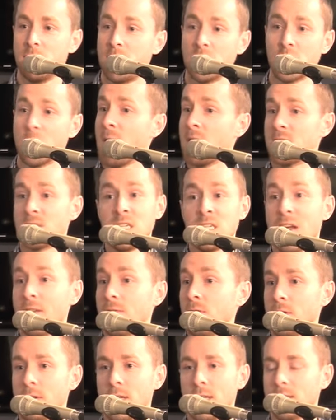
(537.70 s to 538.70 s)
because her parents
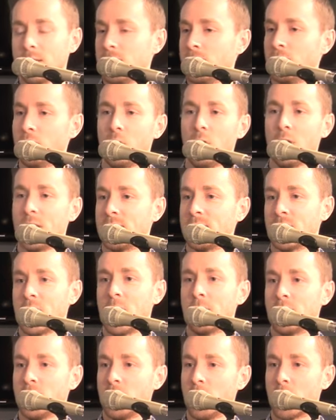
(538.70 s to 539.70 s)
never get, really get to
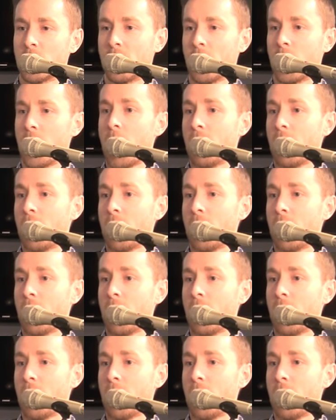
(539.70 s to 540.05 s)
come to New York very